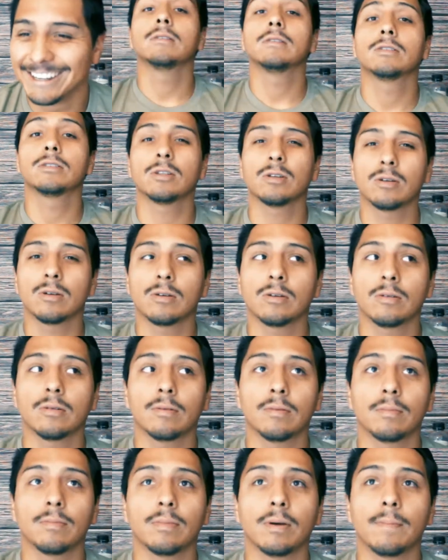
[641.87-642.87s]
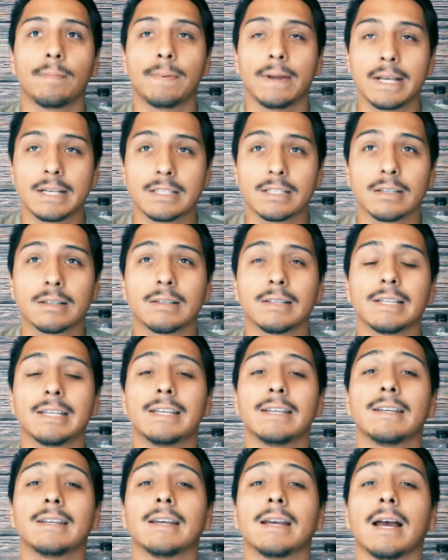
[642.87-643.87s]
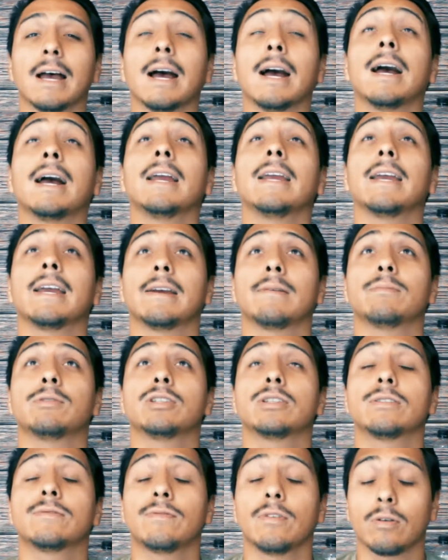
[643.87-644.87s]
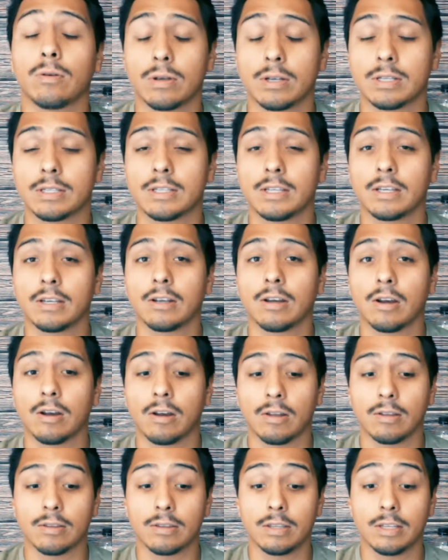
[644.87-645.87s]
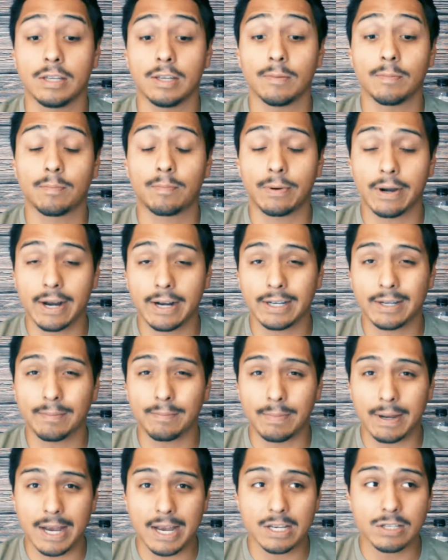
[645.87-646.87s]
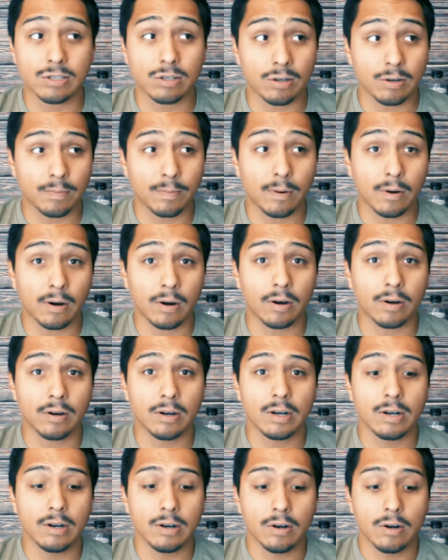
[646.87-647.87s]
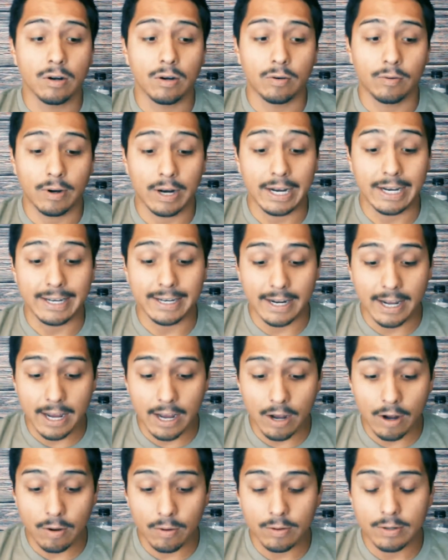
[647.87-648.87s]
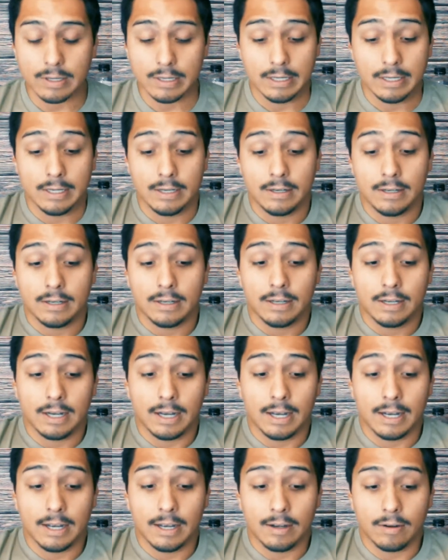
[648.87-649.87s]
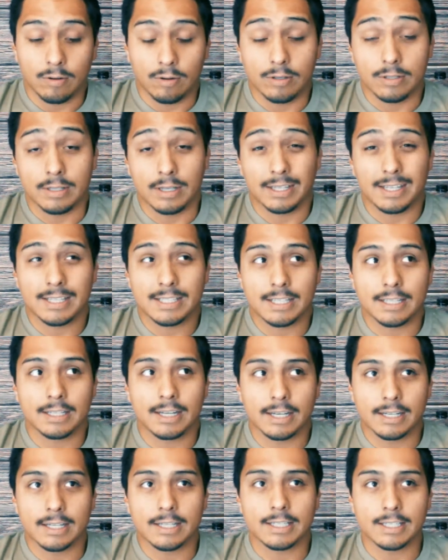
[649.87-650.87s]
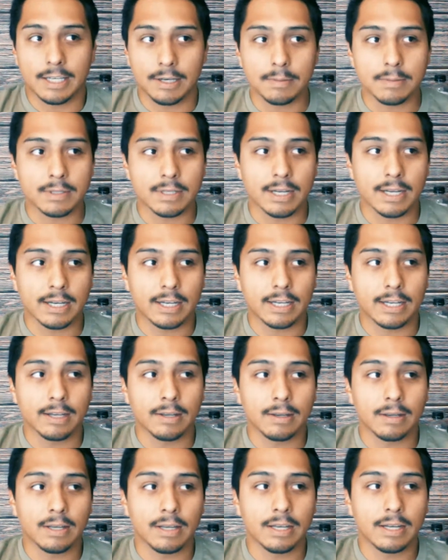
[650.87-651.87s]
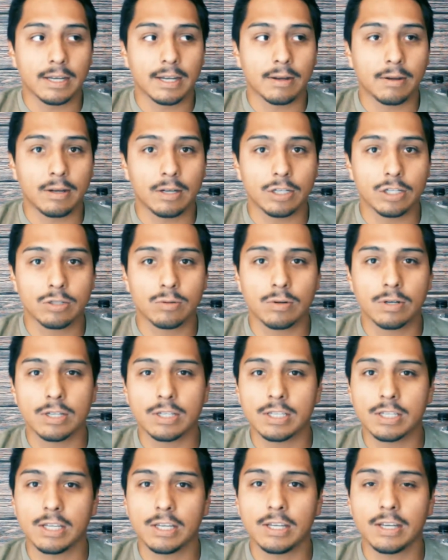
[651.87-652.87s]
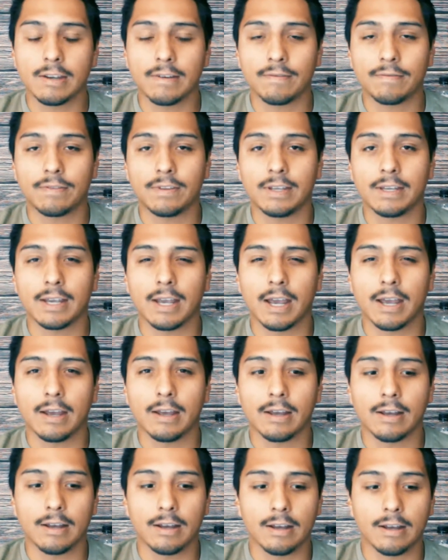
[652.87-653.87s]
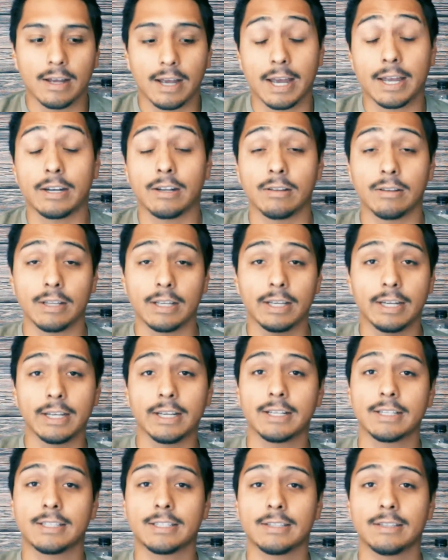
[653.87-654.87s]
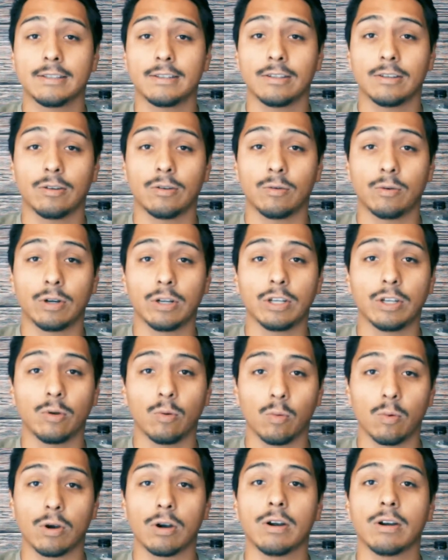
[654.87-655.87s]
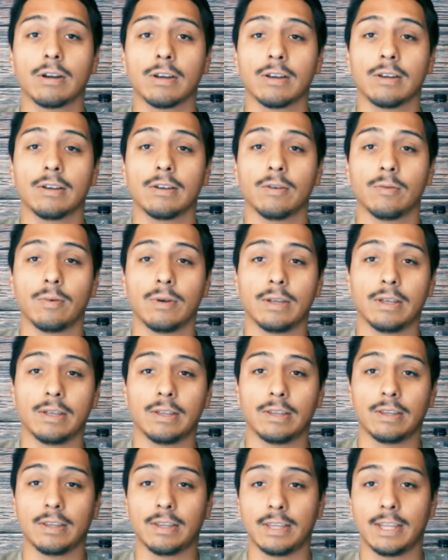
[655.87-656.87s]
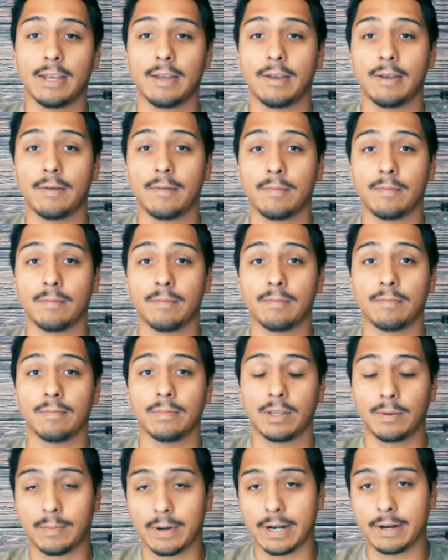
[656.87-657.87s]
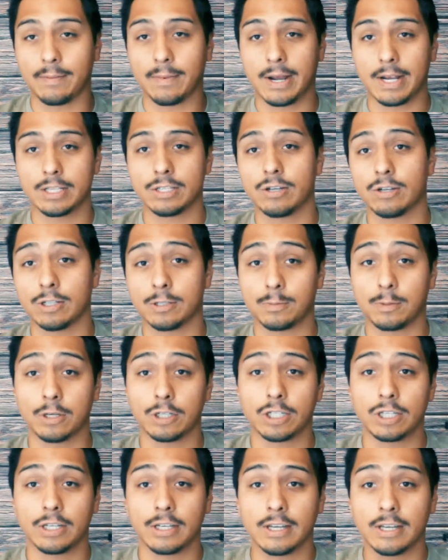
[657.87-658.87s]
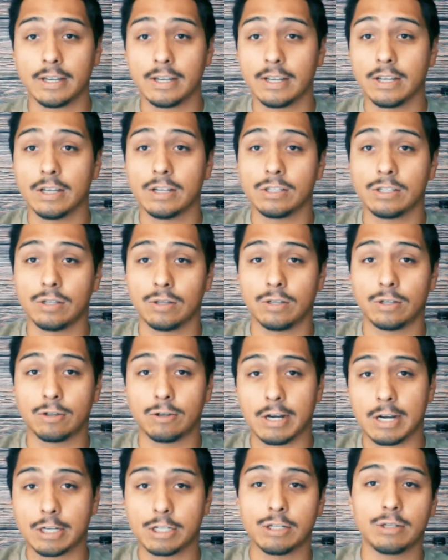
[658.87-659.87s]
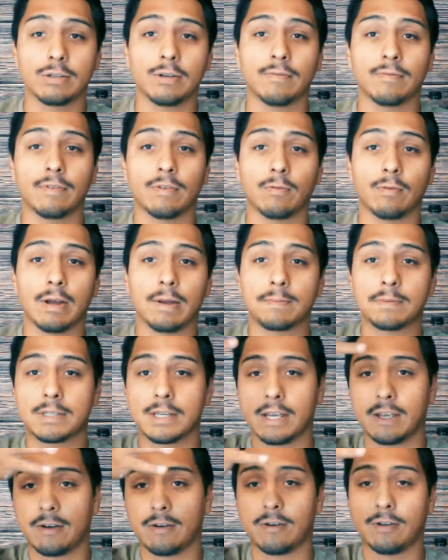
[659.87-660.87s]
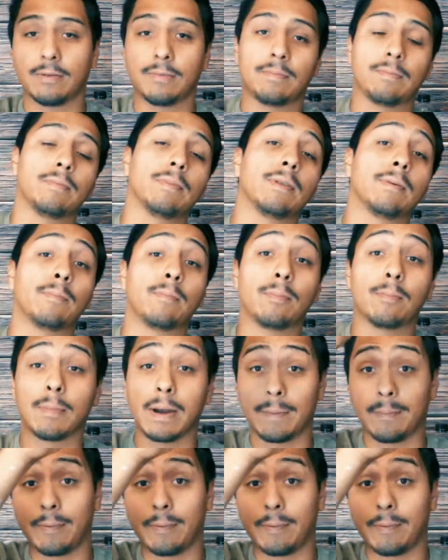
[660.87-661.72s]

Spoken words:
So, but basically, I am just focusing on the brand ambassador part right now. Well, I guess it kind of seems like it, and I just want to see if the analytics really work with them, the brand ambassadors pushing it to the traction of the website or my